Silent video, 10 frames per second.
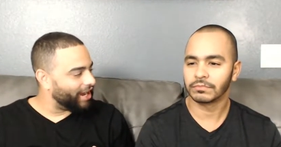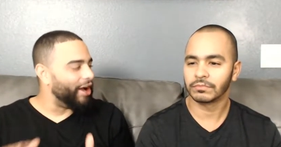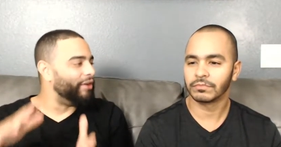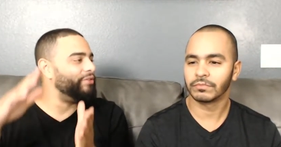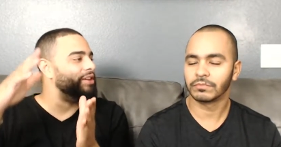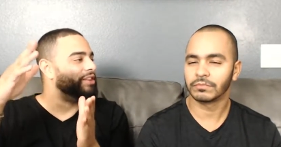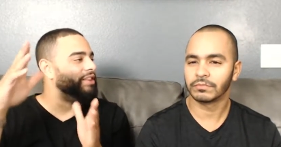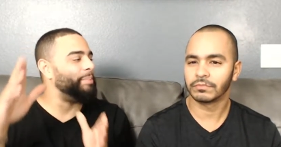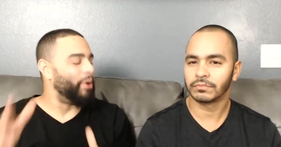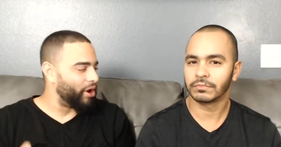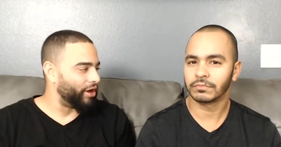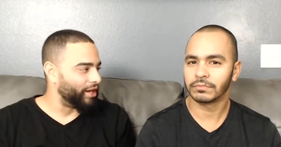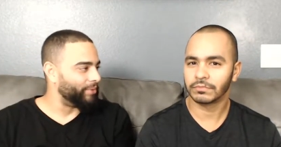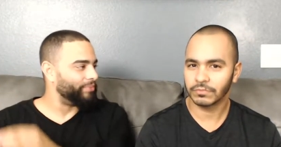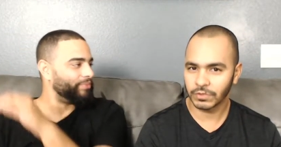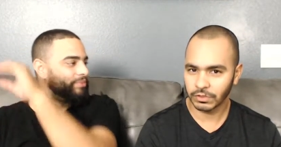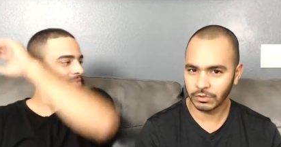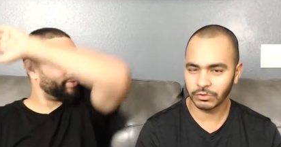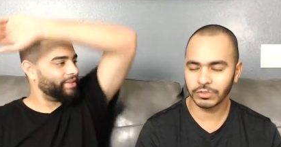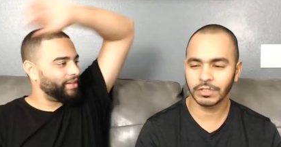Speaker 1: of the party.
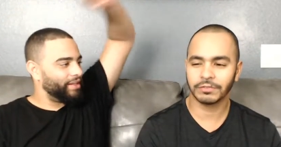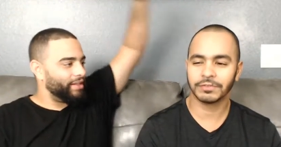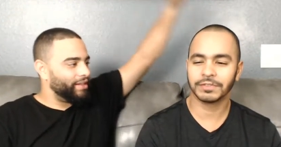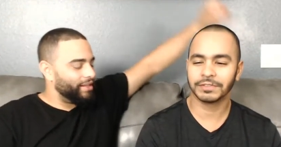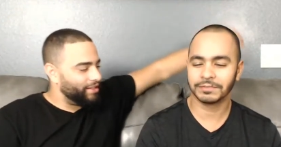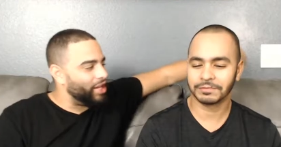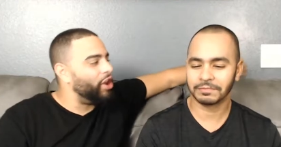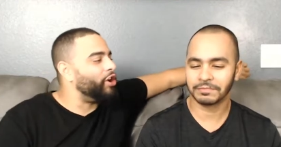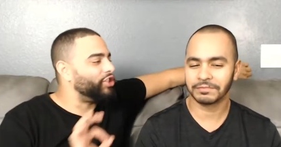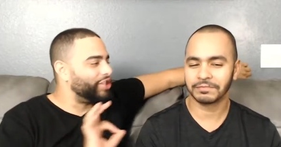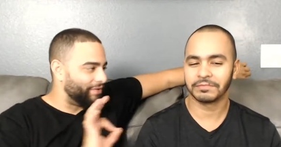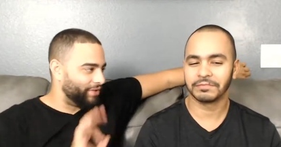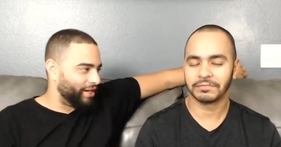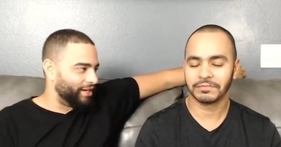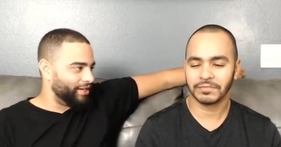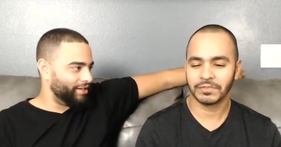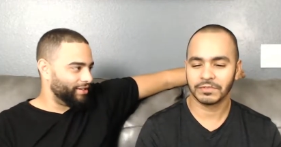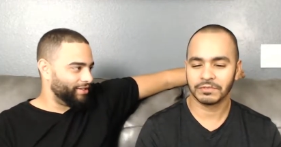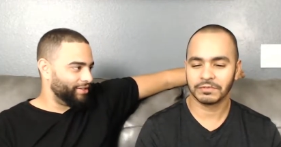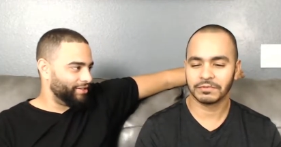Longevity. The longevity.
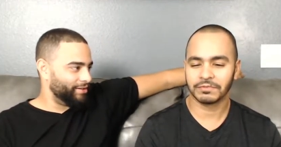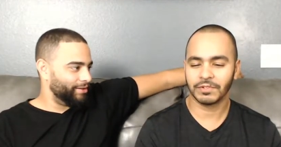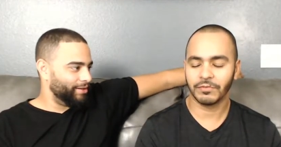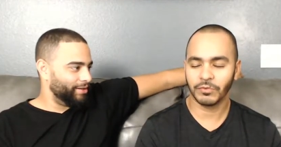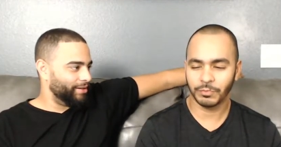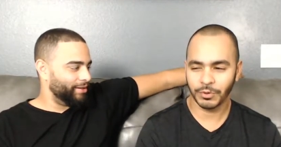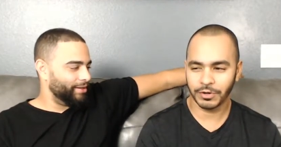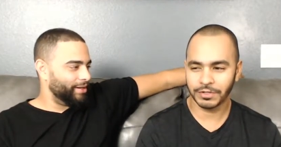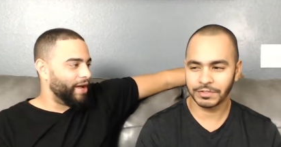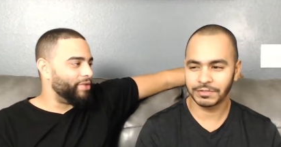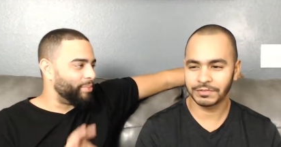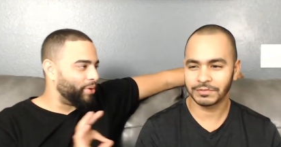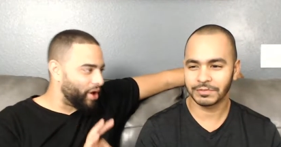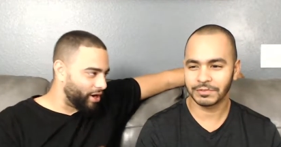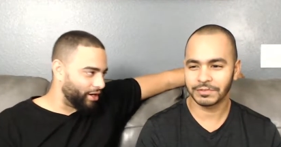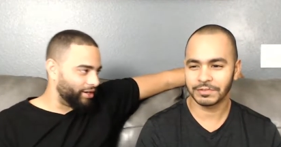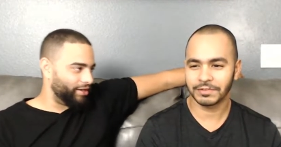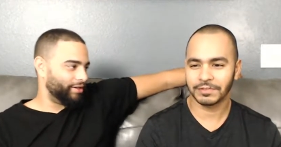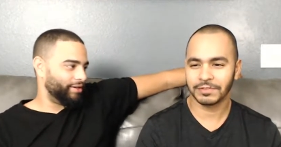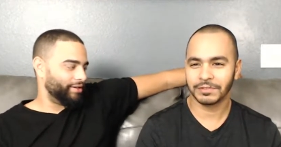
Speaker 2: Of the party.
Speaker 1: Of the party.
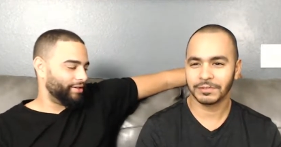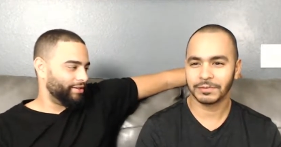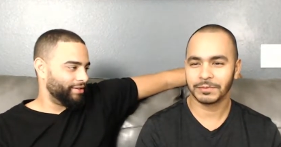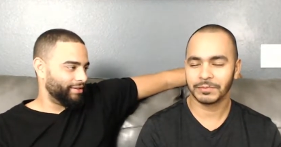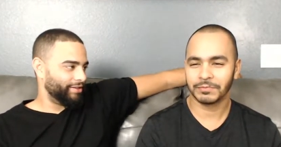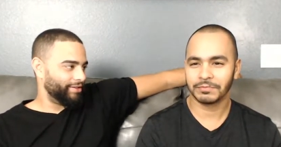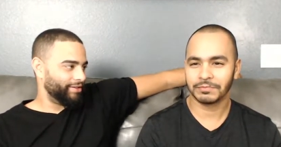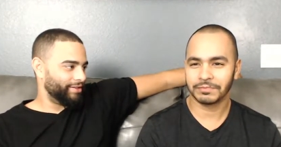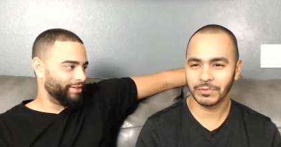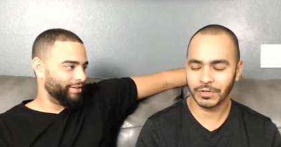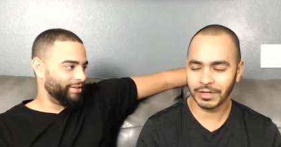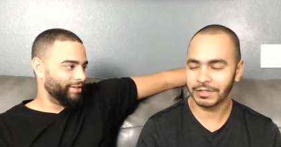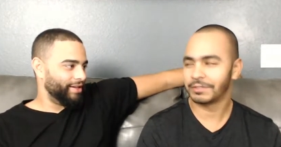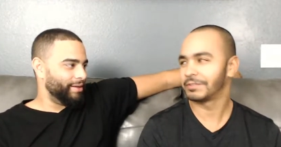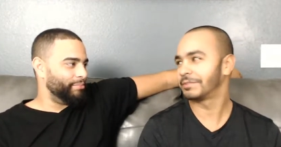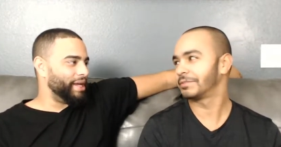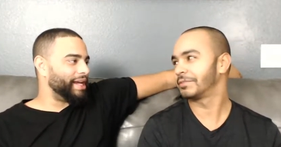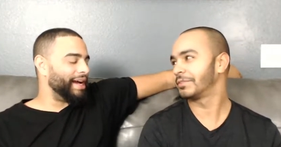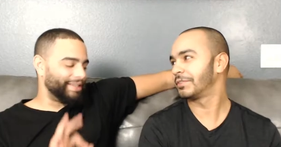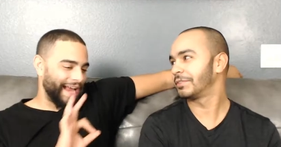Okay.
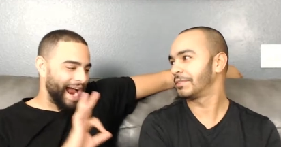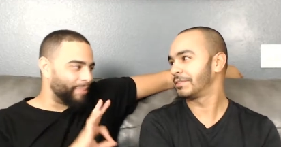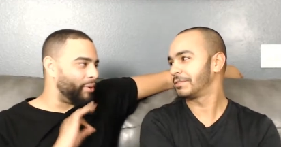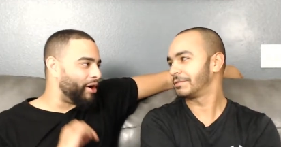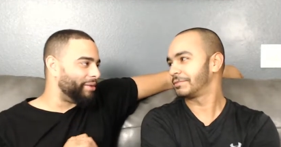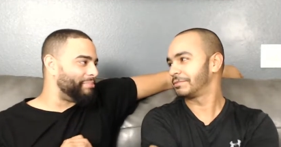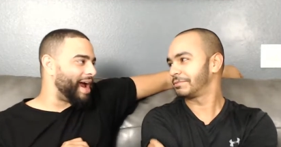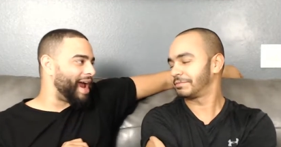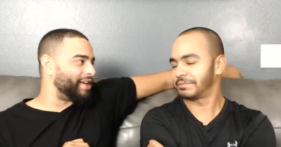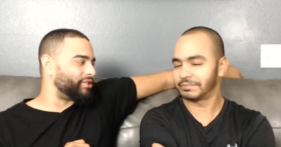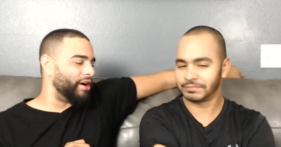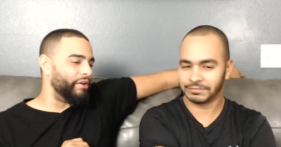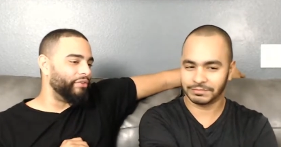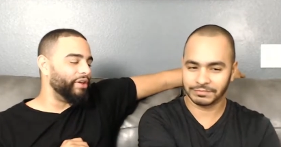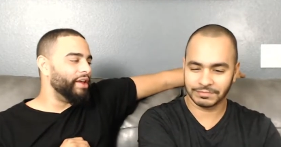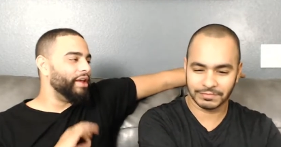Because I partied my ass off